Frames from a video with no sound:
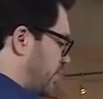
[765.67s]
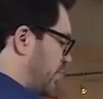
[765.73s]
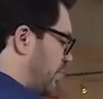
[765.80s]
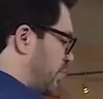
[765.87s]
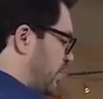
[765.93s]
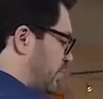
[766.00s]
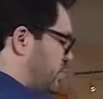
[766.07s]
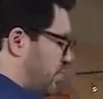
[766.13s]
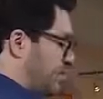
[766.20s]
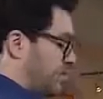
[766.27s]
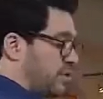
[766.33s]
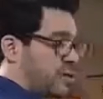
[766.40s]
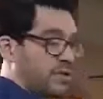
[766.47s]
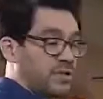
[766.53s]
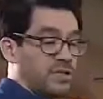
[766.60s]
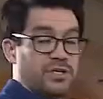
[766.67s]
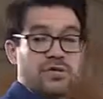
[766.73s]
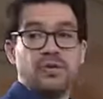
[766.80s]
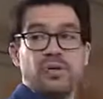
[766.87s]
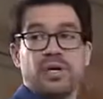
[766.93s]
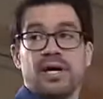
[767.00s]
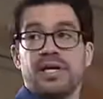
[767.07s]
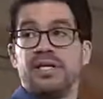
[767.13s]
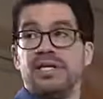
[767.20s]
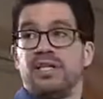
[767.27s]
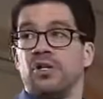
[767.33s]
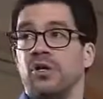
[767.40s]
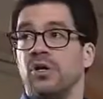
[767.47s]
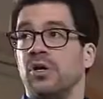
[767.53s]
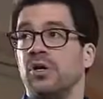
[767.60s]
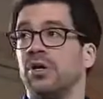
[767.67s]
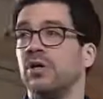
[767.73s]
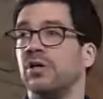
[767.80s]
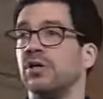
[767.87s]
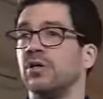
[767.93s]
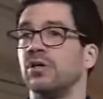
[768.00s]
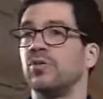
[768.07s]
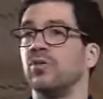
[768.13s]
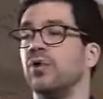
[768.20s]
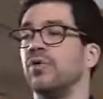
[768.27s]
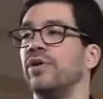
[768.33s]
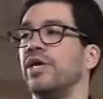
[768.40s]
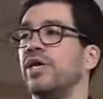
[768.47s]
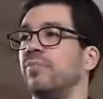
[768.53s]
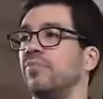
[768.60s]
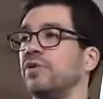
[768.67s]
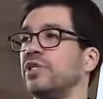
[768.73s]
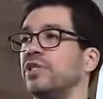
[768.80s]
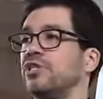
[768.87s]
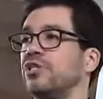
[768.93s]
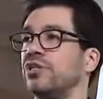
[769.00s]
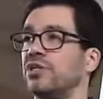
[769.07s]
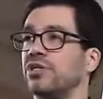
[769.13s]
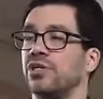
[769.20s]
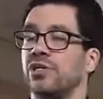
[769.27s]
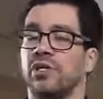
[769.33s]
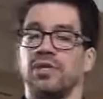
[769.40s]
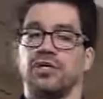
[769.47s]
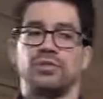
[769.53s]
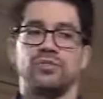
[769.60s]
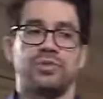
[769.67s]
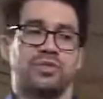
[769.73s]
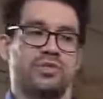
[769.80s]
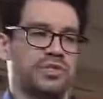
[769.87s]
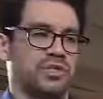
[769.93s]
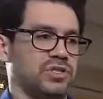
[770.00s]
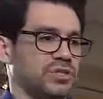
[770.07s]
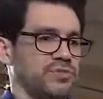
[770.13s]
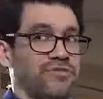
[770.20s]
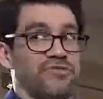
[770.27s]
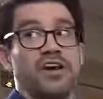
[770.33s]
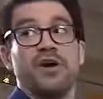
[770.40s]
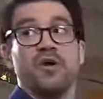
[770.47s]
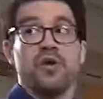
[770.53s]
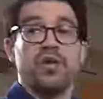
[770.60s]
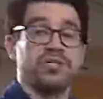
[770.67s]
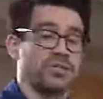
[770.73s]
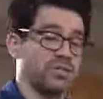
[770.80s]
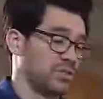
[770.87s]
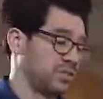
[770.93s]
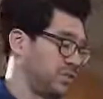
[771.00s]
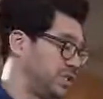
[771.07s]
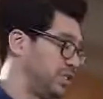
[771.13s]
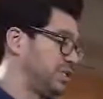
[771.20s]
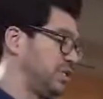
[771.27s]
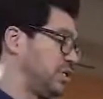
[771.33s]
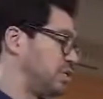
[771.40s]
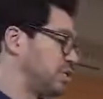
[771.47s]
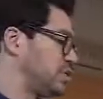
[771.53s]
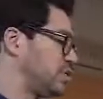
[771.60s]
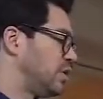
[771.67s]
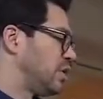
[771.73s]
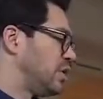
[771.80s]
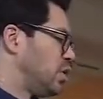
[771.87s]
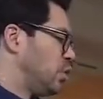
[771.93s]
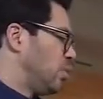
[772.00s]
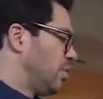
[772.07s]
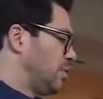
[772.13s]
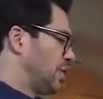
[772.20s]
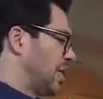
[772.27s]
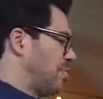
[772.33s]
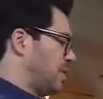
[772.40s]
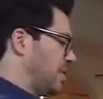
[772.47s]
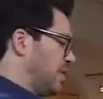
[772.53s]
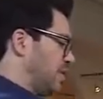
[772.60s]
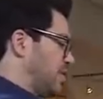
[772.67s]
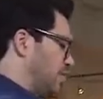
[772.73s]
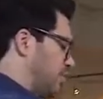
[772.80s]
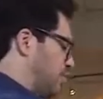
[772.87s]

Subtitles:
something that you and I didn't learn growing up, what they should have taught us, what the system failed us on teaching us, was I began to